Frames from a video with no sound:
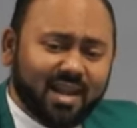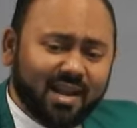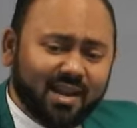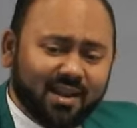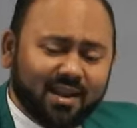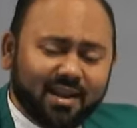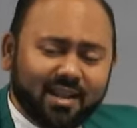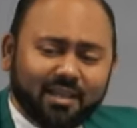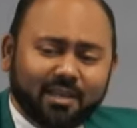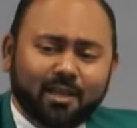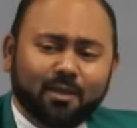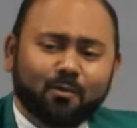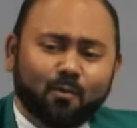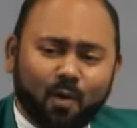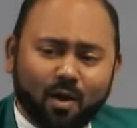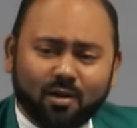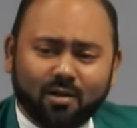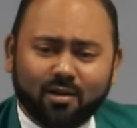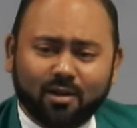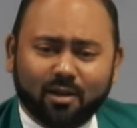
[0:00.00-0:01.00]
clean drinking
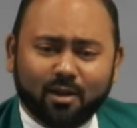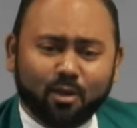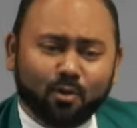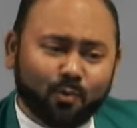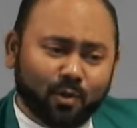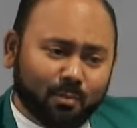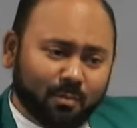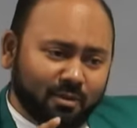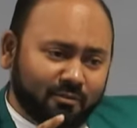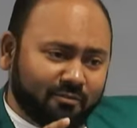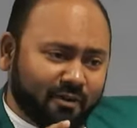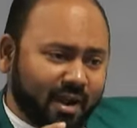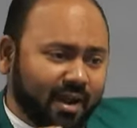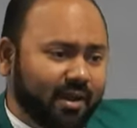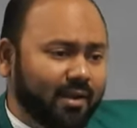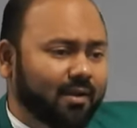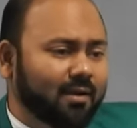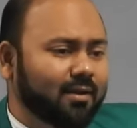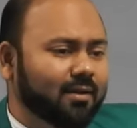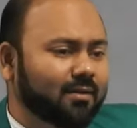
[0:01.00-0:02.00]
water, you will be
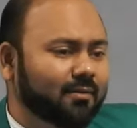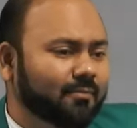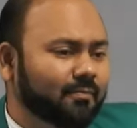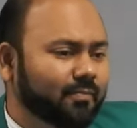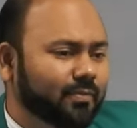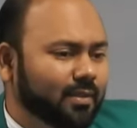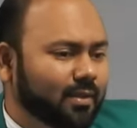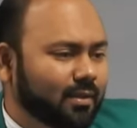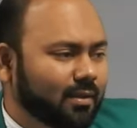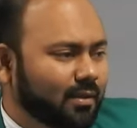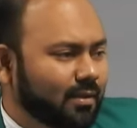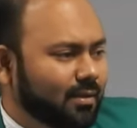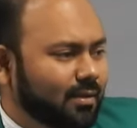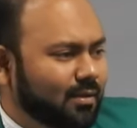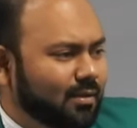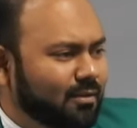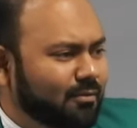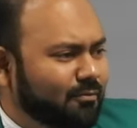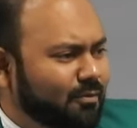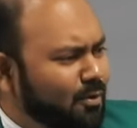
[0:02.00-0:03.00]
fined,
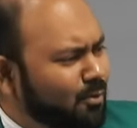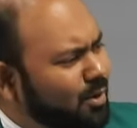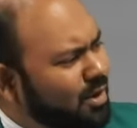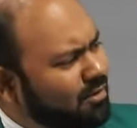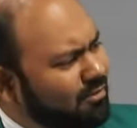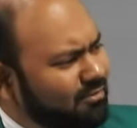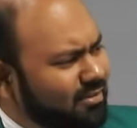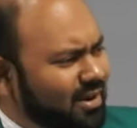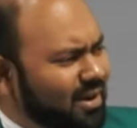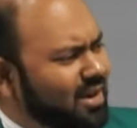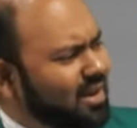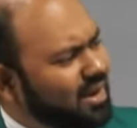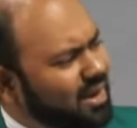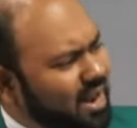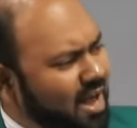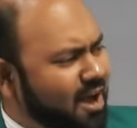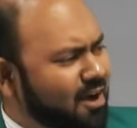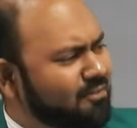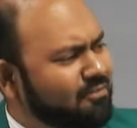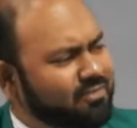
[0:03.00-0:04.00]
we would have really
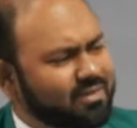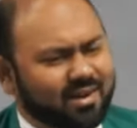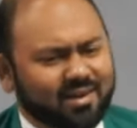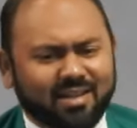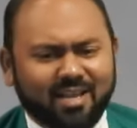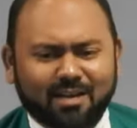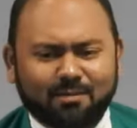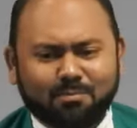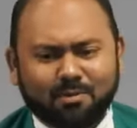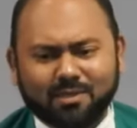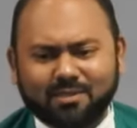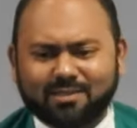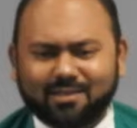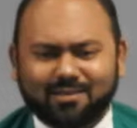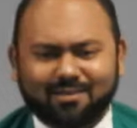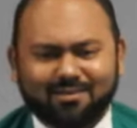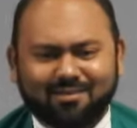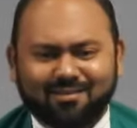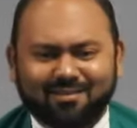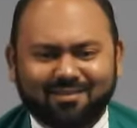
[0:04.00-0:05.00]
laughed at that
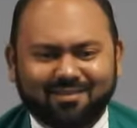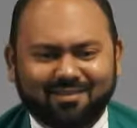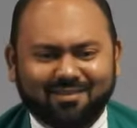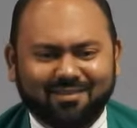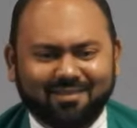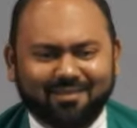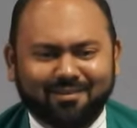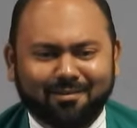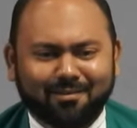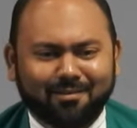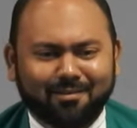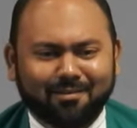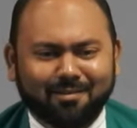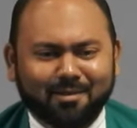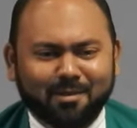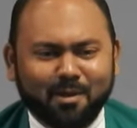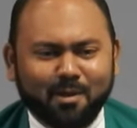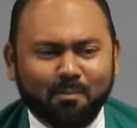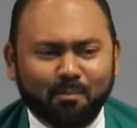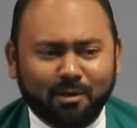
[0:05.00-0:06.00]
person, you know.
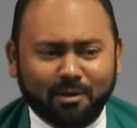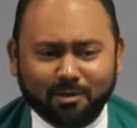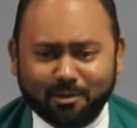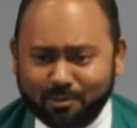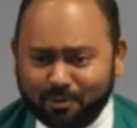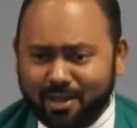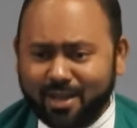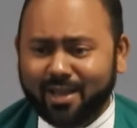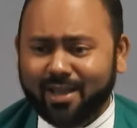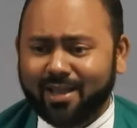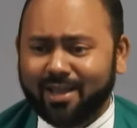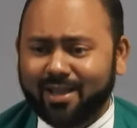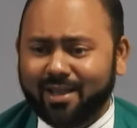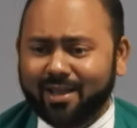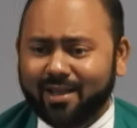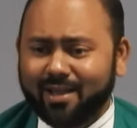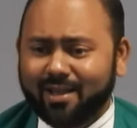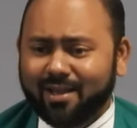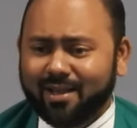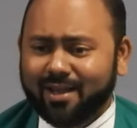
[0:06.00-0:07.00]
But today,
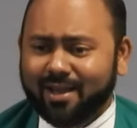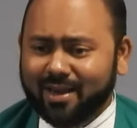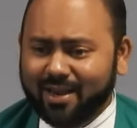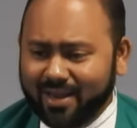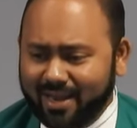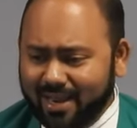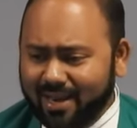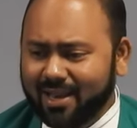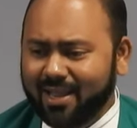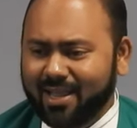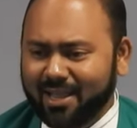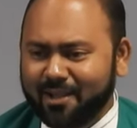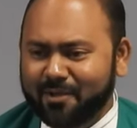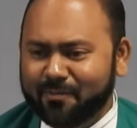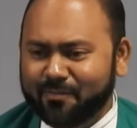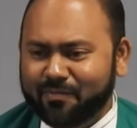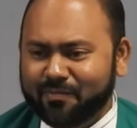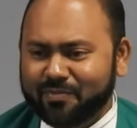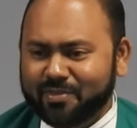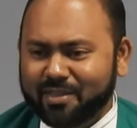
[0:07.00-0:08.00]
in Delhi,
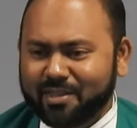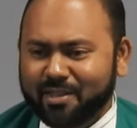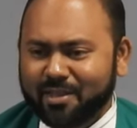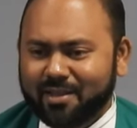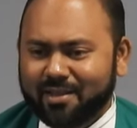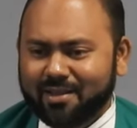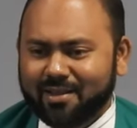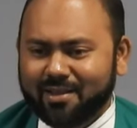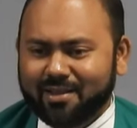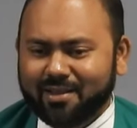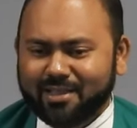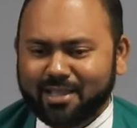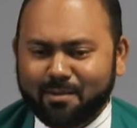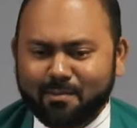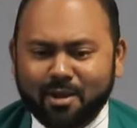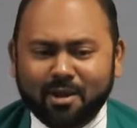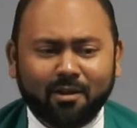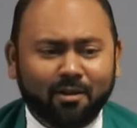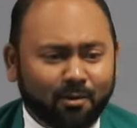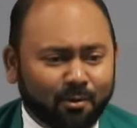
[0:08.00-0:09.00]
they
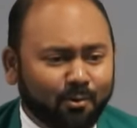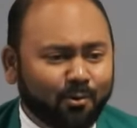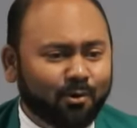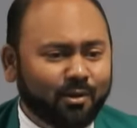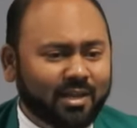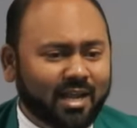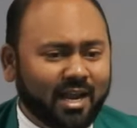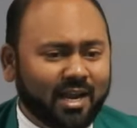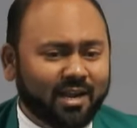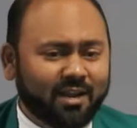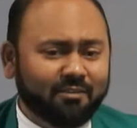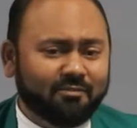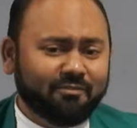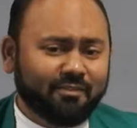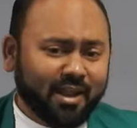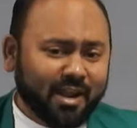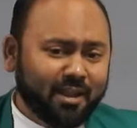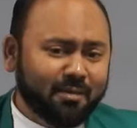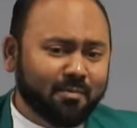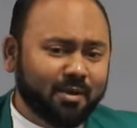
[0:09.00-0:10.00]
made a rule that
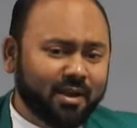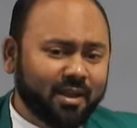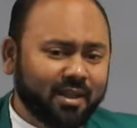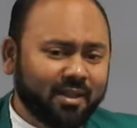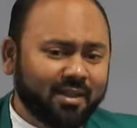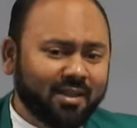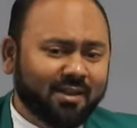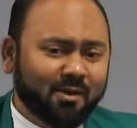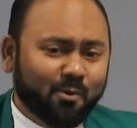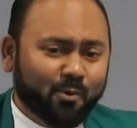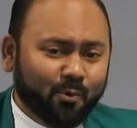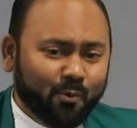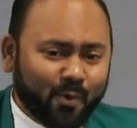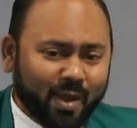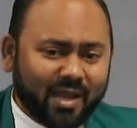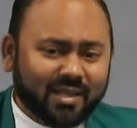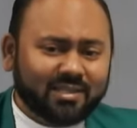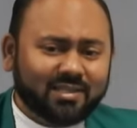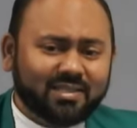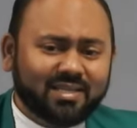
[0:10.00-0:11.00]
if anybody
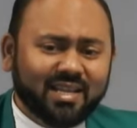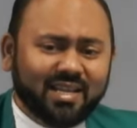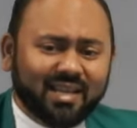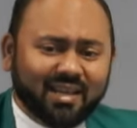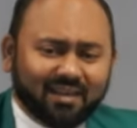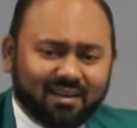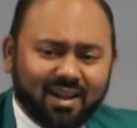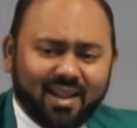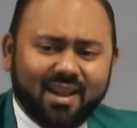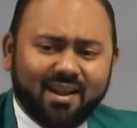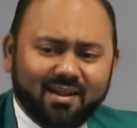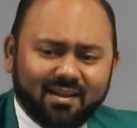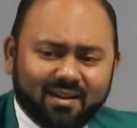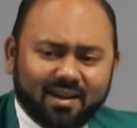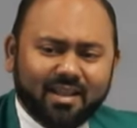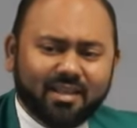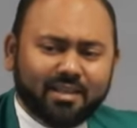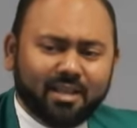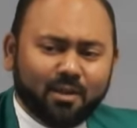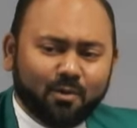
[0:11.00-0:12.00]
wasting clean
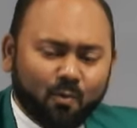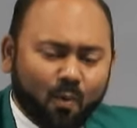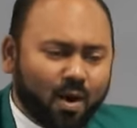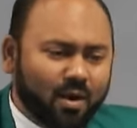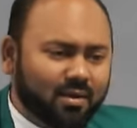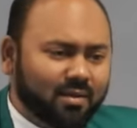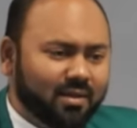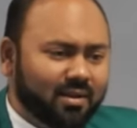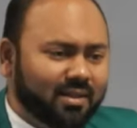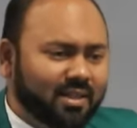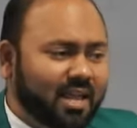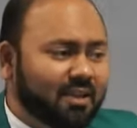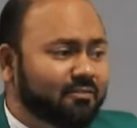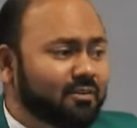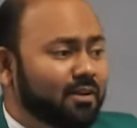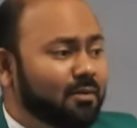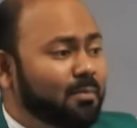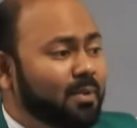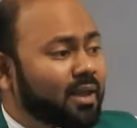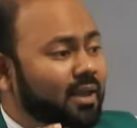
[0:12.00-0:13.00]
drinking water, they
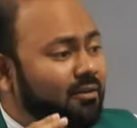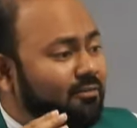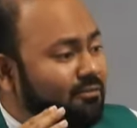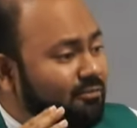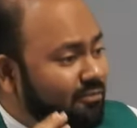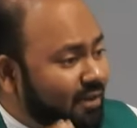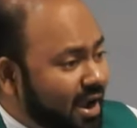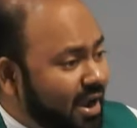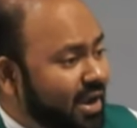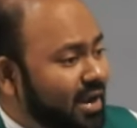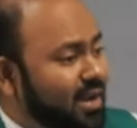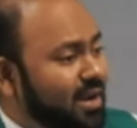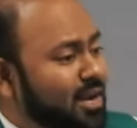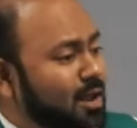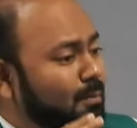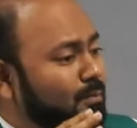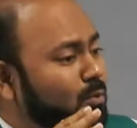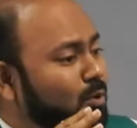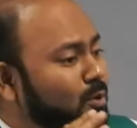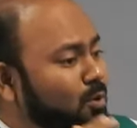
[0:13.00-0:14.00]
will be
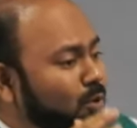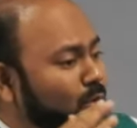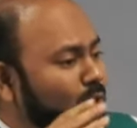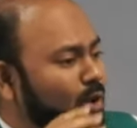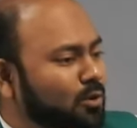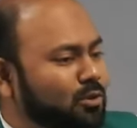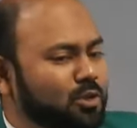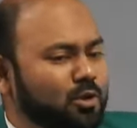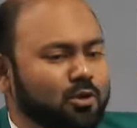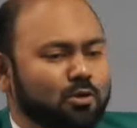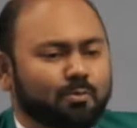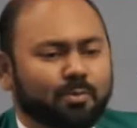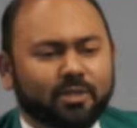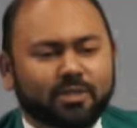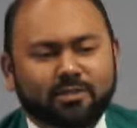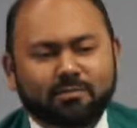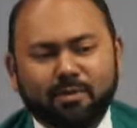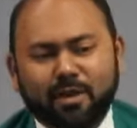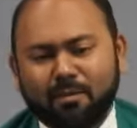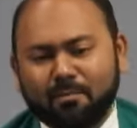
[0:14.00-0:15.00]
fined up to 2,000
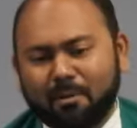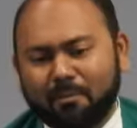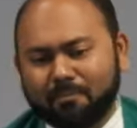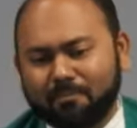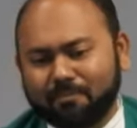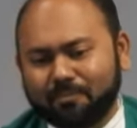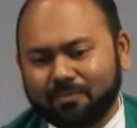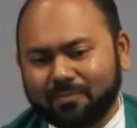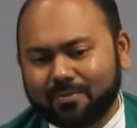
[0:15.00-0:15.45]
rupees minimum.